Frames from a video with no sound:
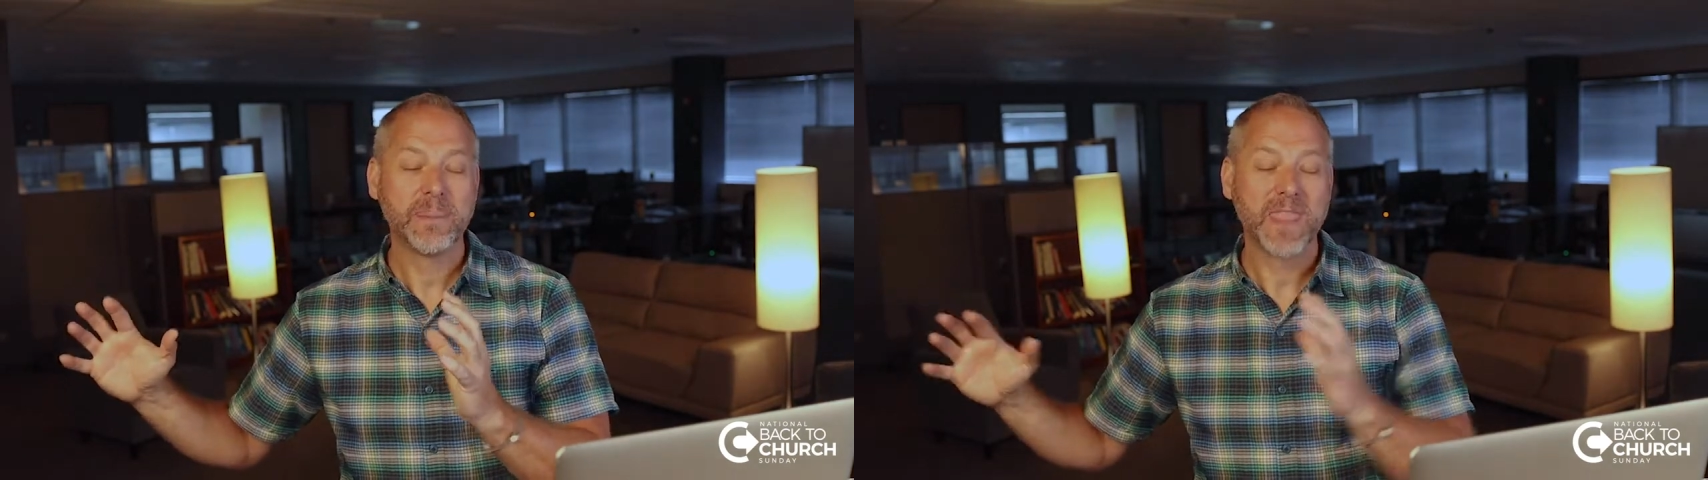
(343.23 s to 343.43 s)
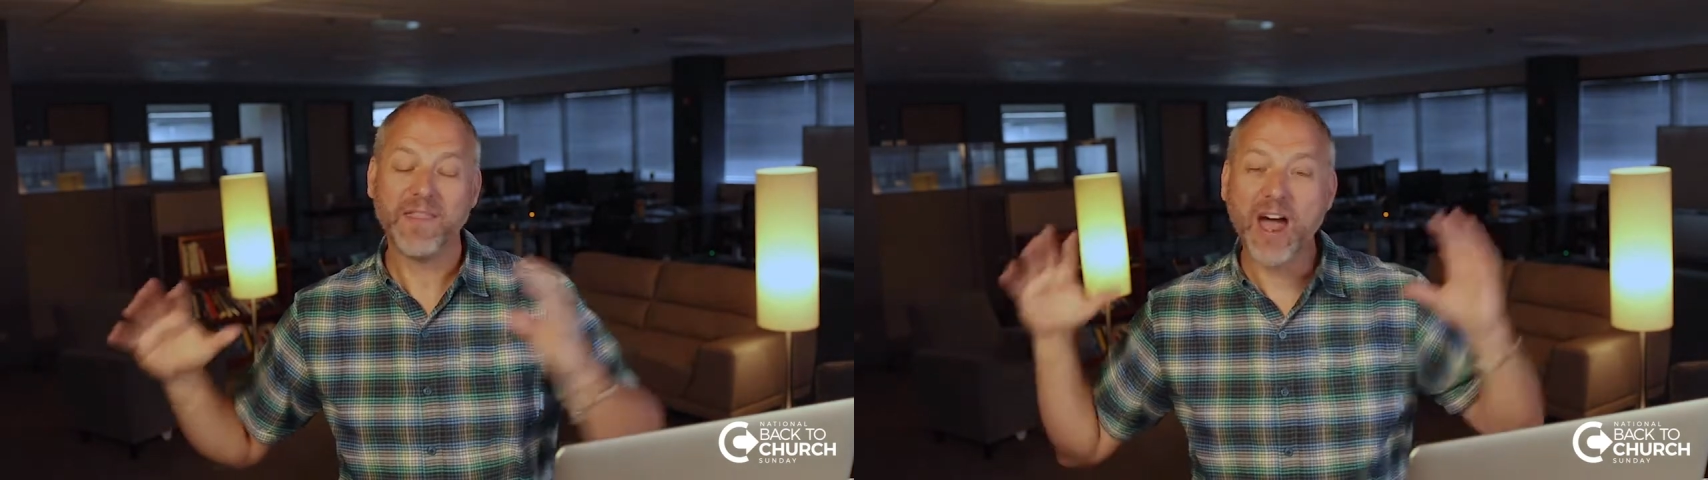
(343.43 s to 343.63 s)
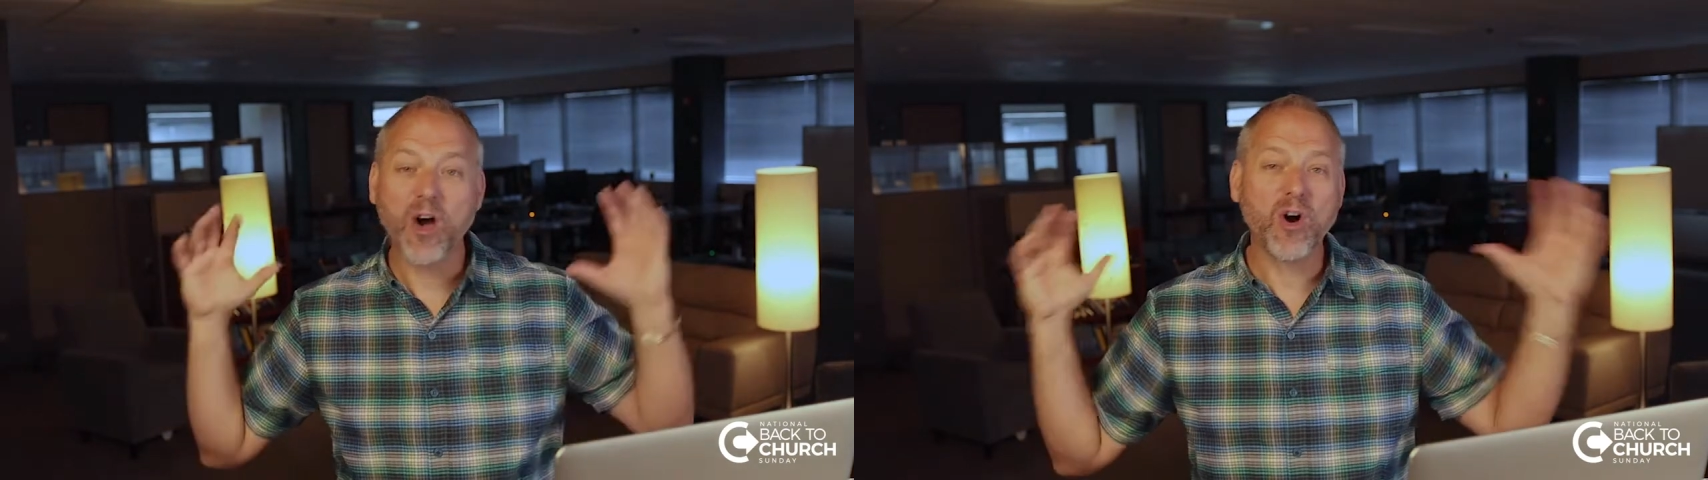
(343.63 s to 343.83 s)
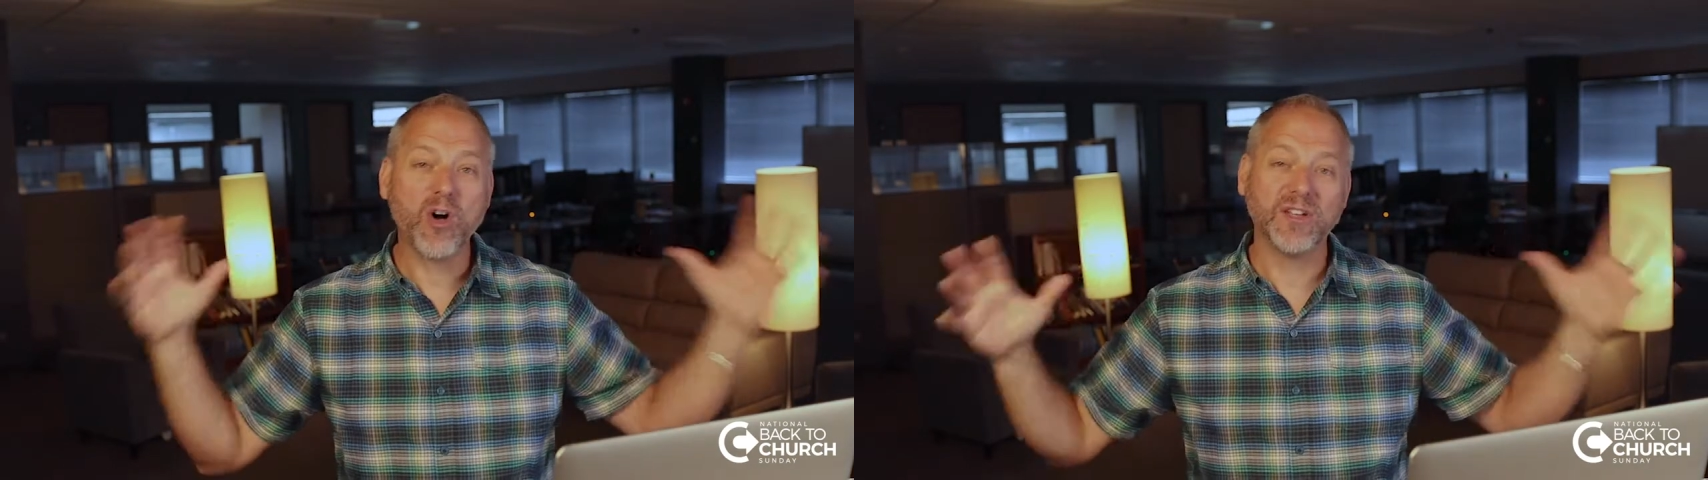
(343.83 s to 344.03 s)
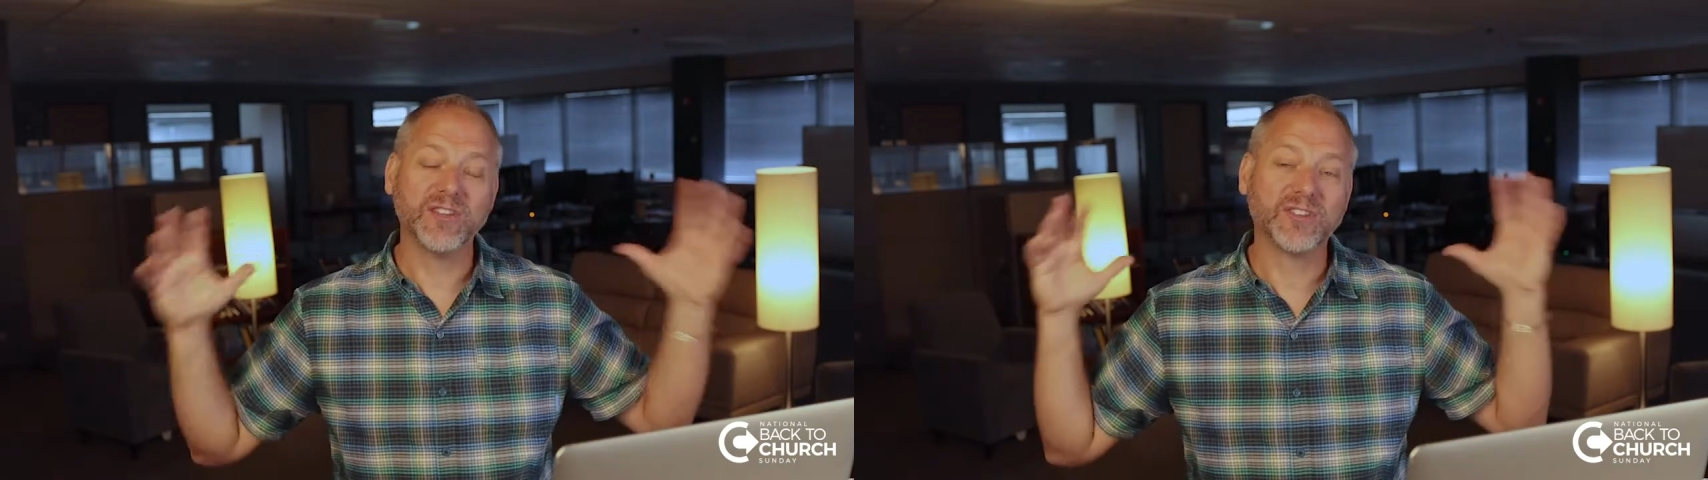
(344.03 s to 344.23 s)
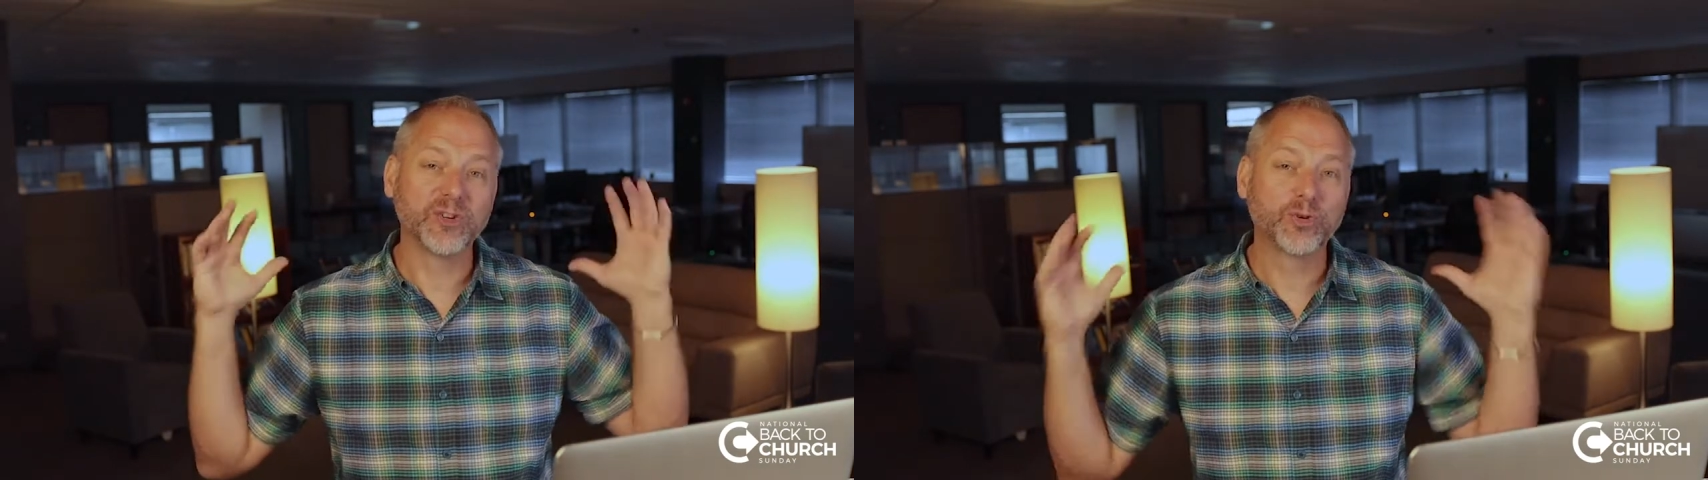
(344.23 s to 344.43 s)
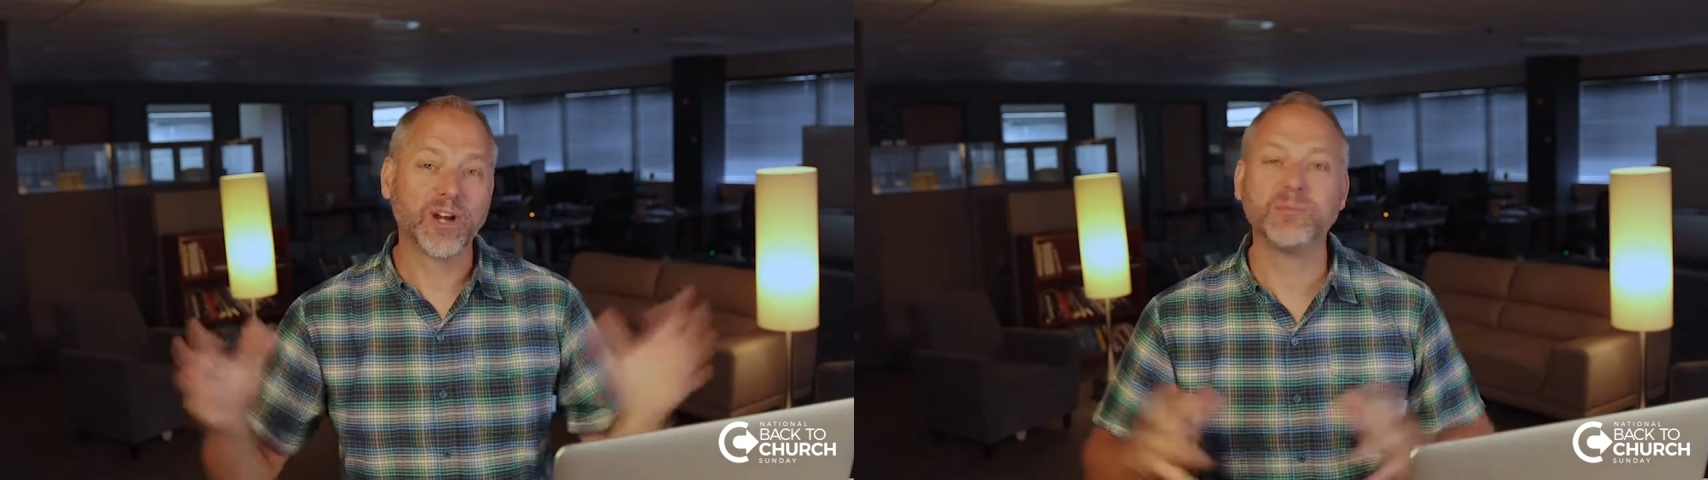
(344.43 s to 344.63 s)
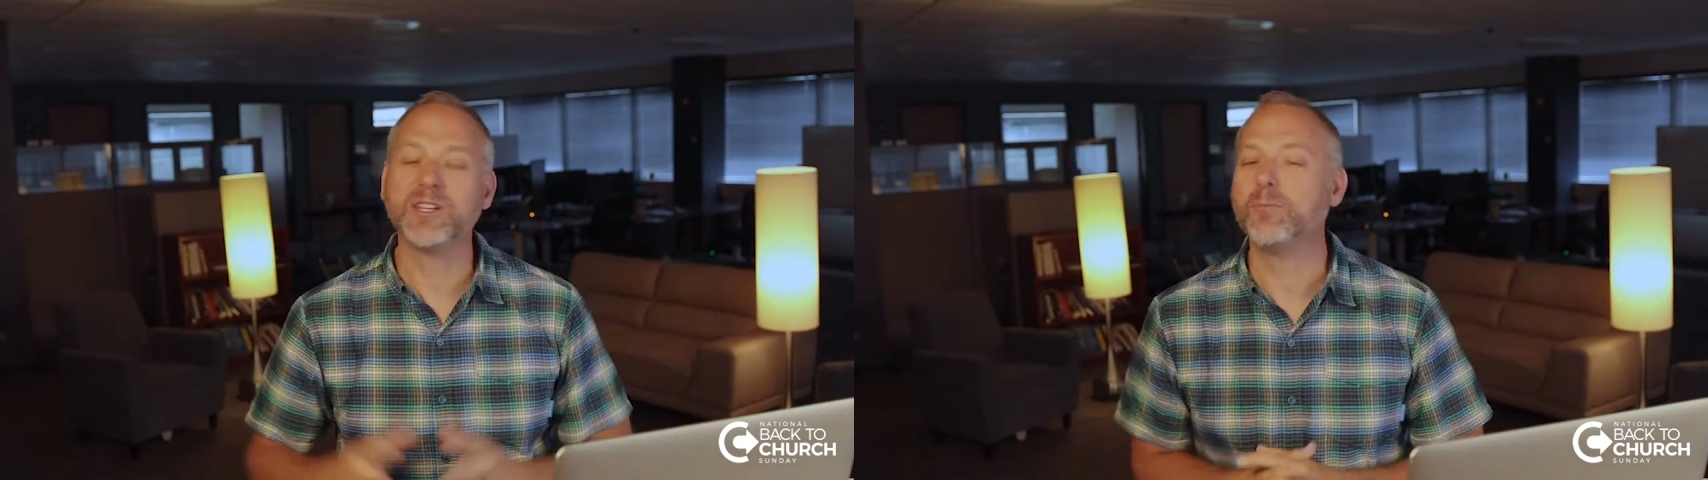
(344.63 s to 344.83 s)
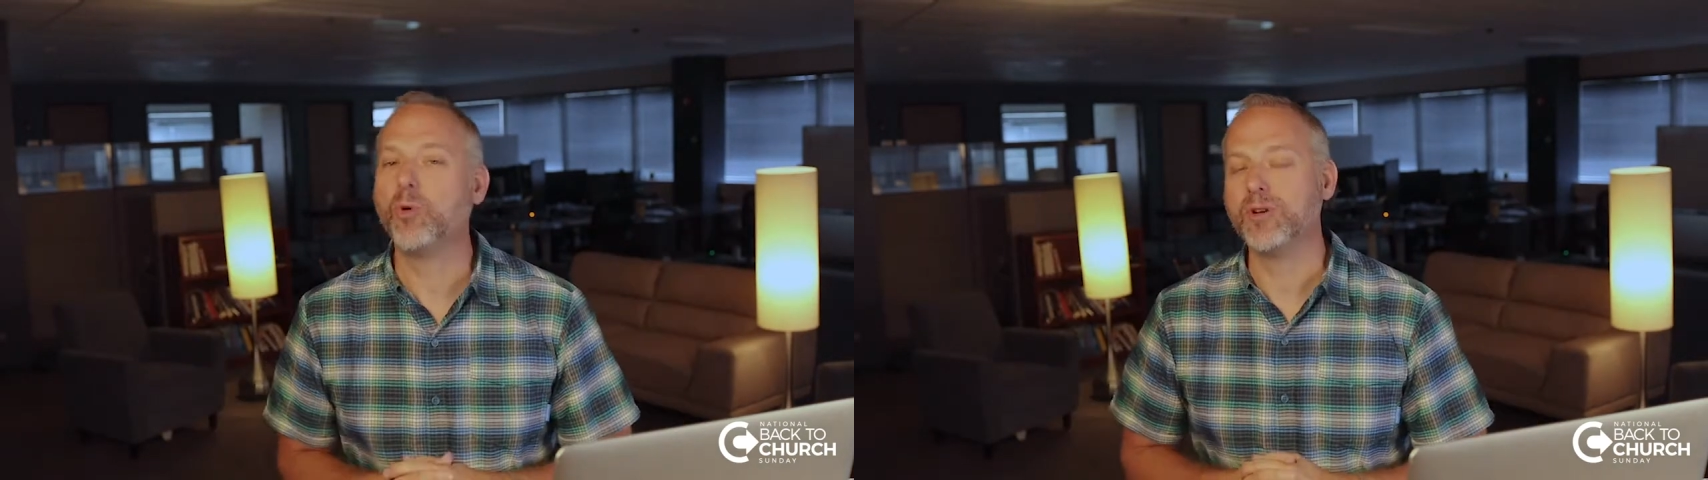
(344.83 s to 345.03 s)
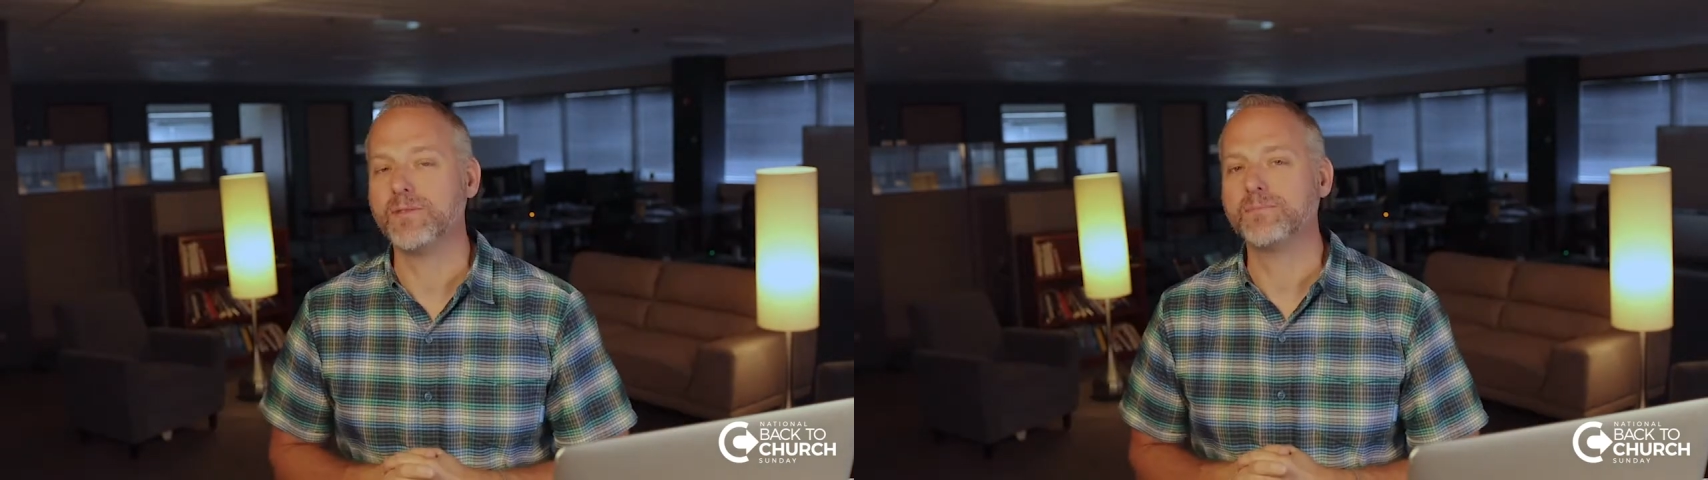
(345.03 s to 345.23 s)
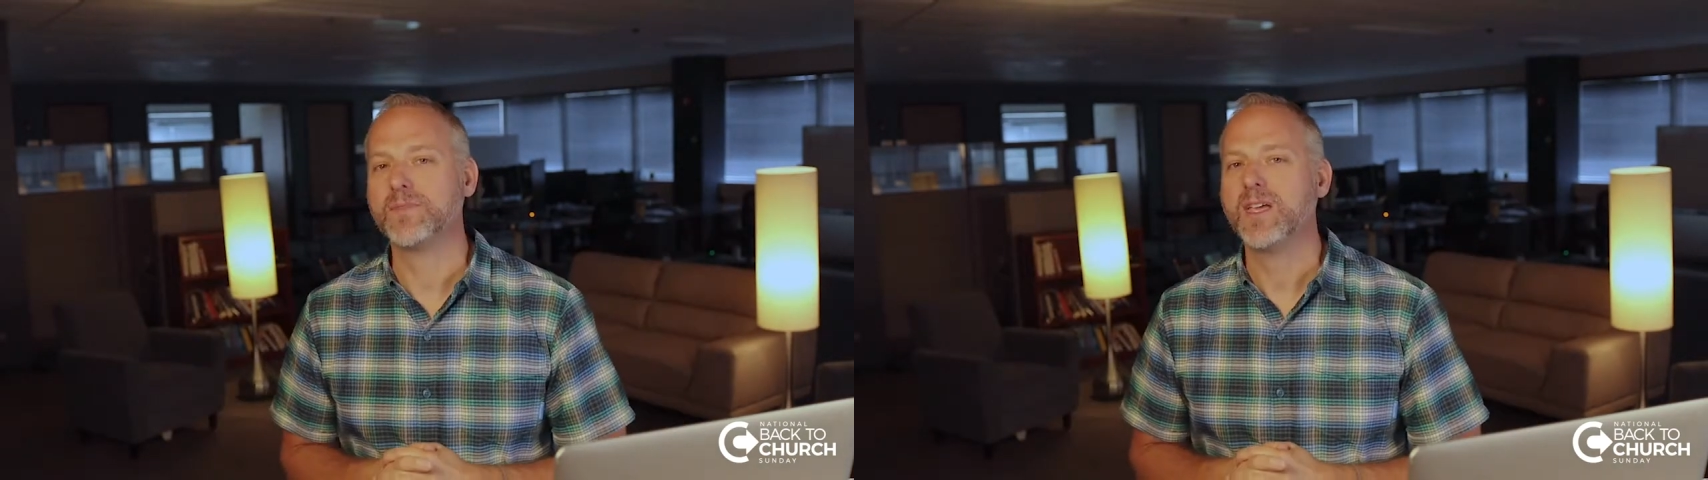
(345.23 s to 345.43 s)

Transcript: And that all is incredibly important.